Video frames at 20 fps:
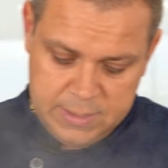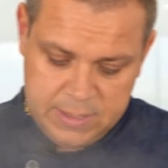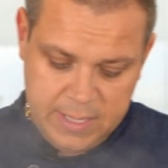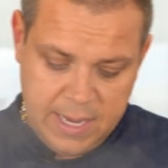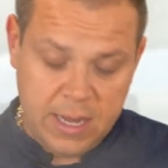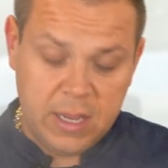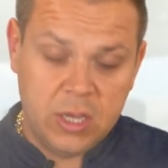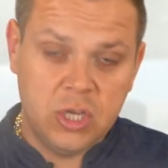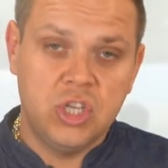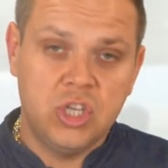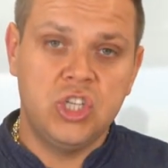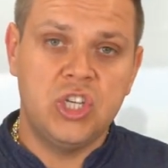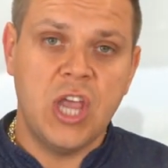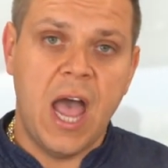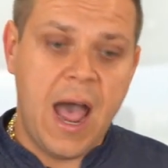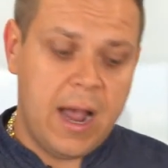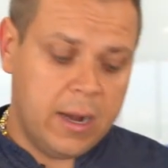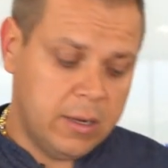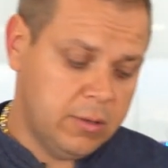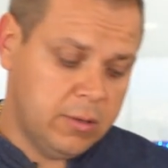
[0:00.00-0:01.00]
getting
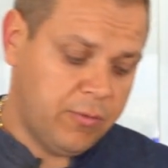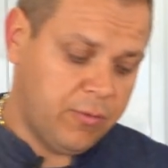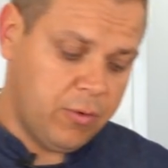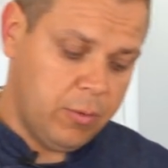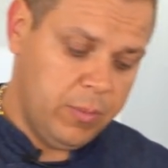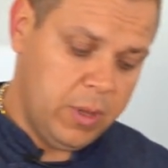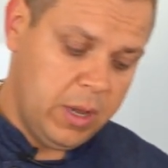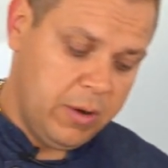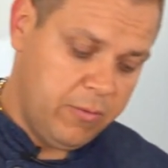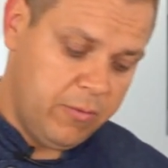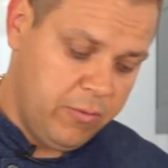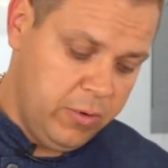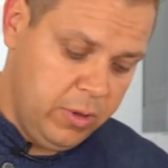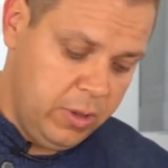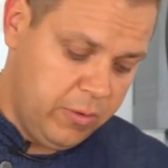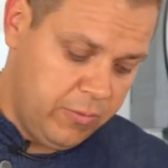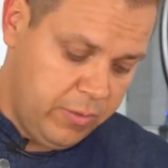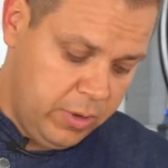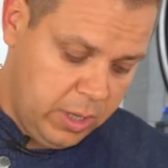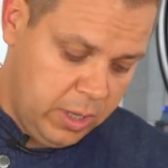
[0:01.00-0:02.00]
shocked from that
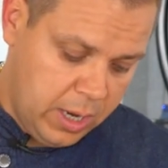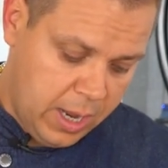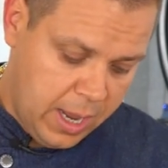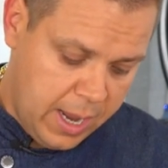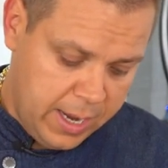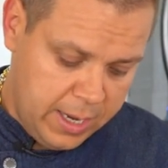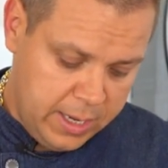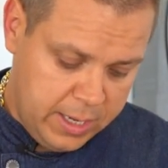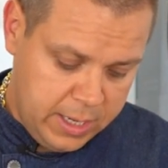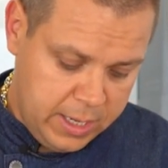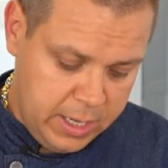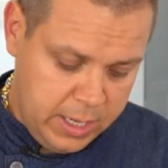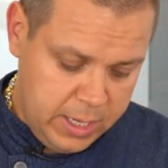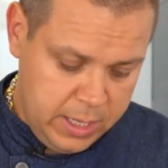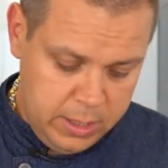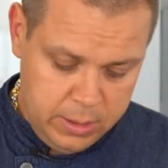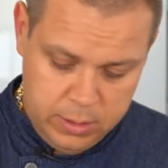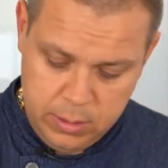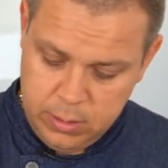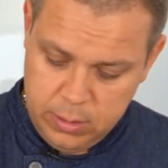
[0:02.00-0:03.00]
really, really high
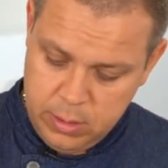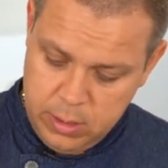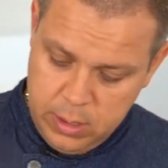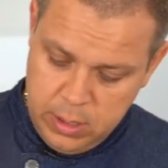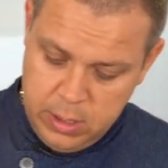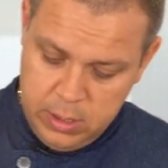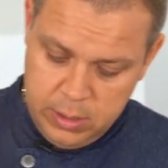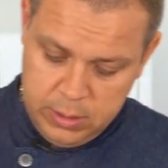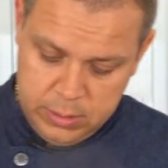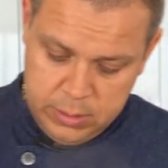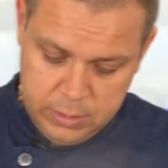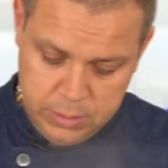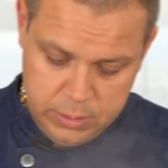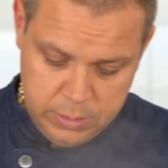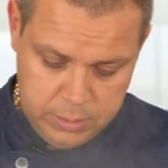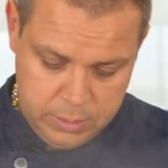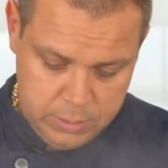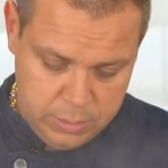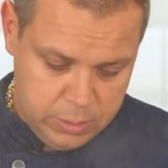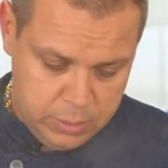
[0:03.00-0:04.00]
heat
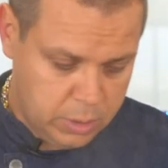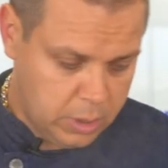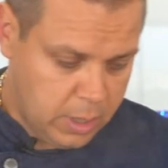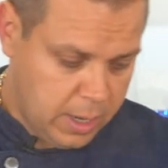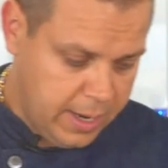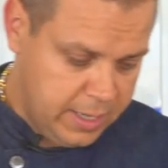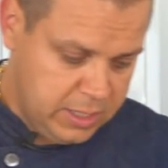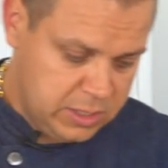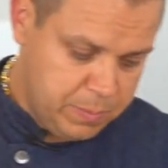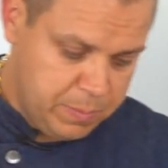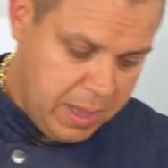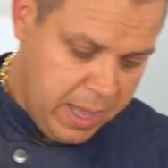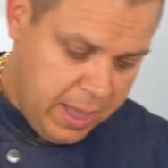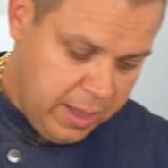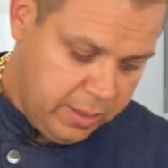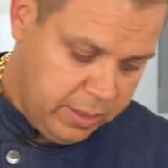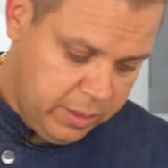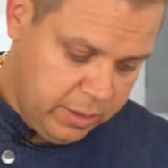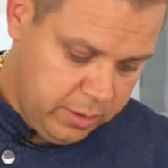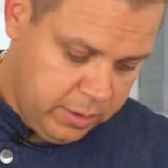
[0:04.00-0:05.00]
to our ice
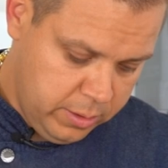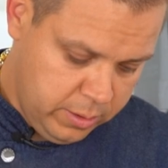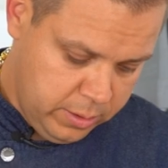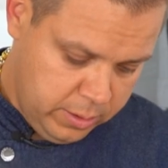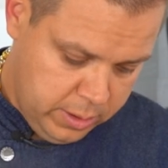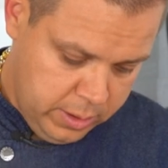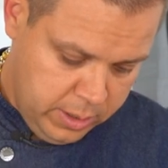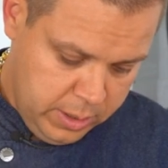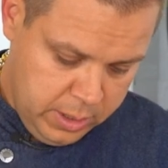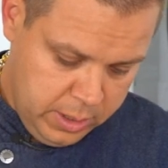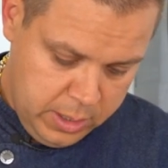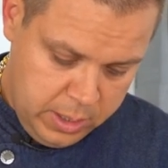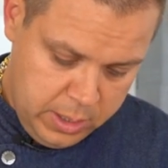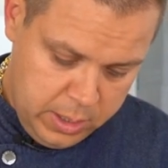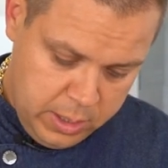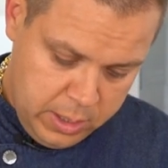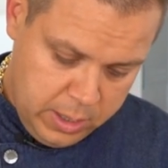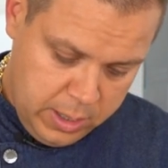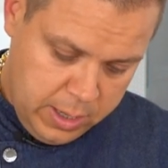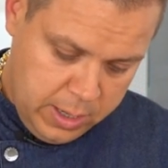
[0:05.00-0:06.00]
bath.
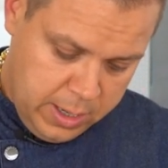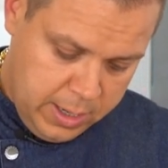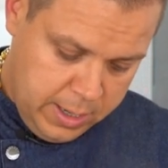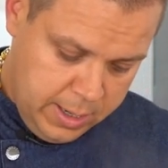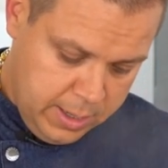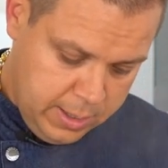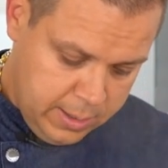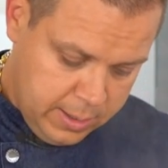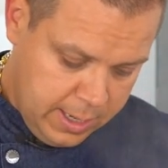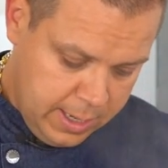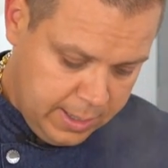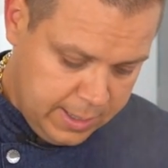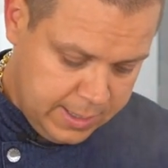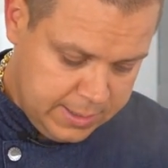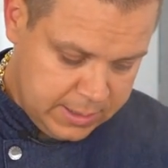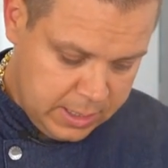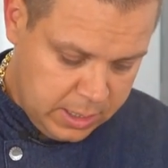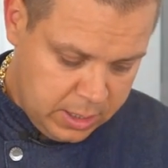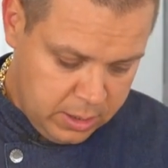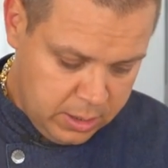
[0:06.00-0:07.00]
And like I
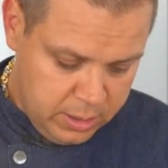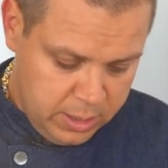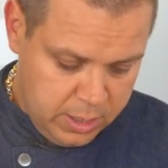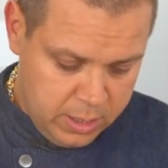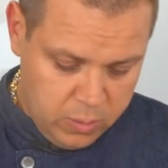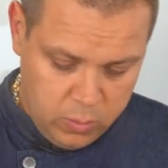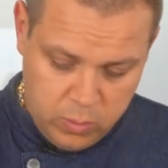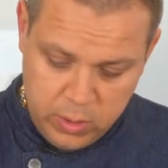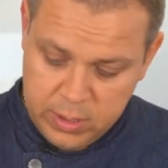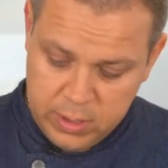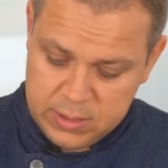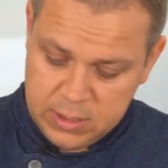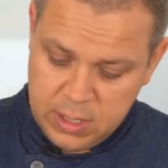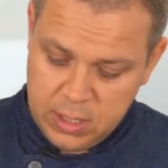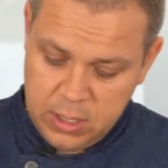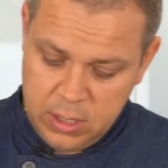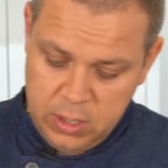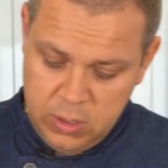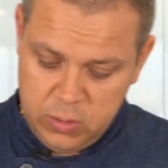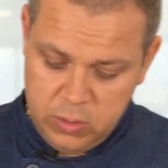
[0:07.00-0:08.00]
said earlier, what it's going
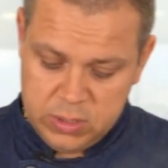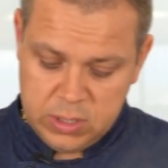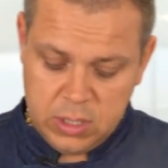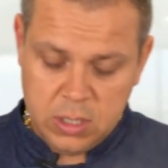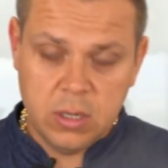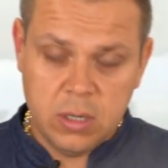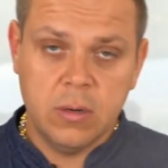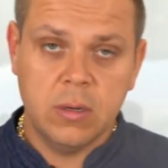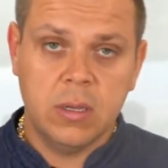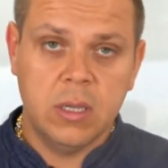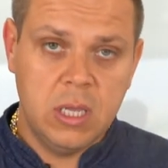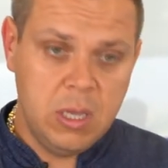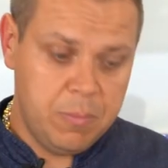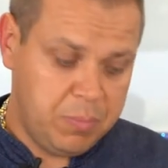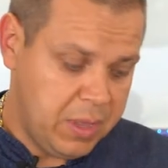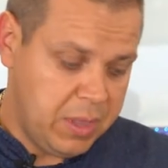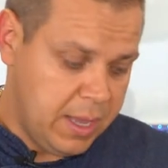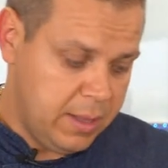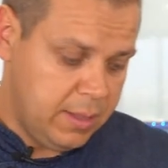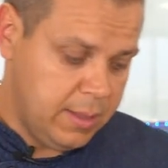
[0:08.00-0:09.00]
to do is going to keep
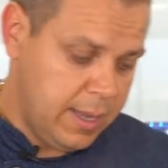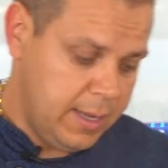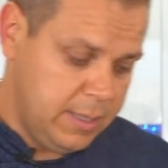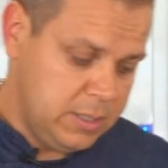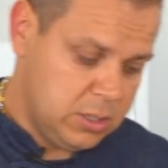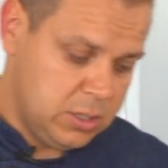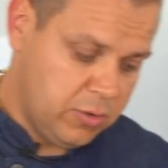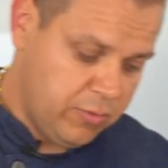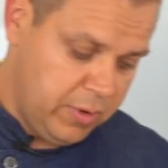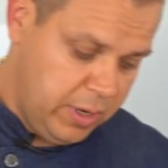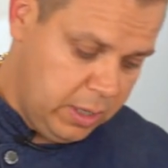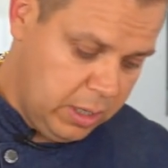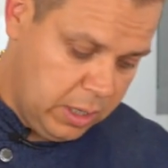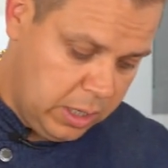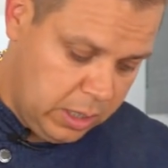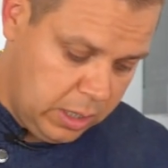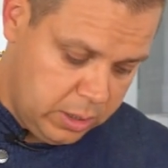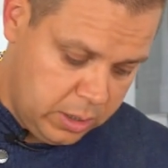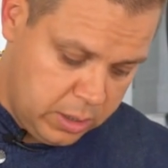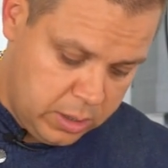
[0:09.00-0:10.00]
that nice green
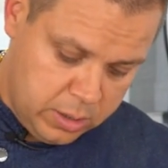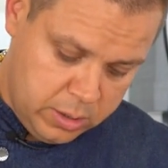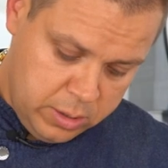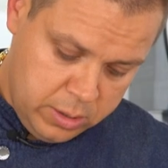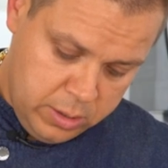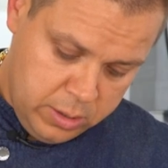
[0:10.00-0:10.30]
color.